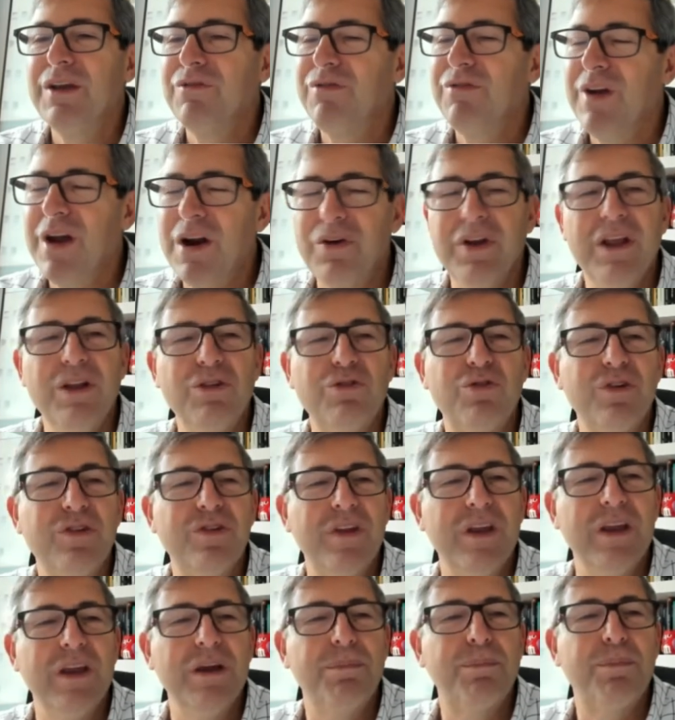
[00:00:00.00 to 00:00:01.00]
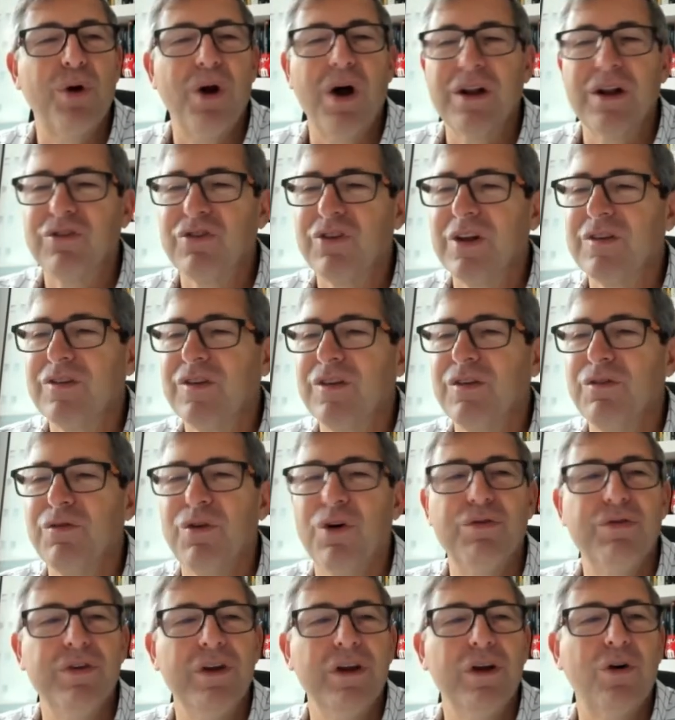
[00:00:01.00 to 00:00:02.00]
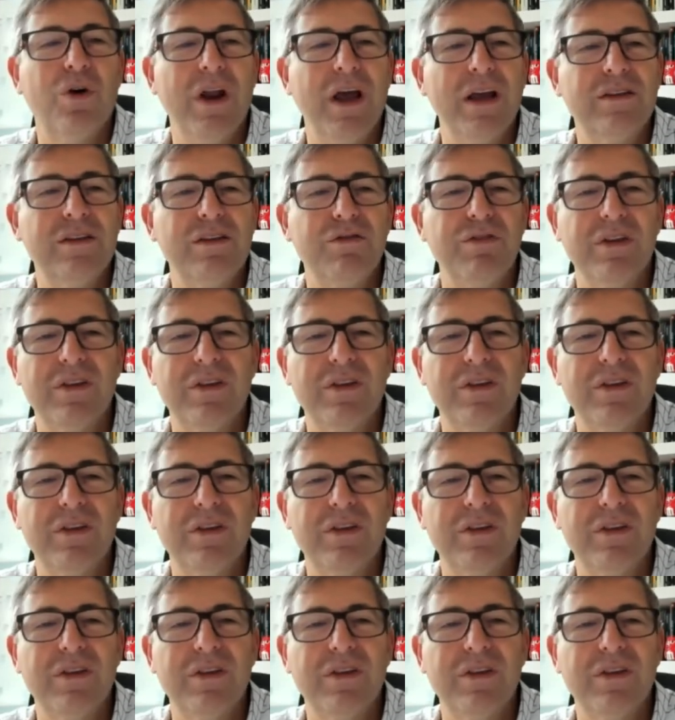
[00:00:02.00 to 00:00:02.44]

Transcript: very interesting projects involving collective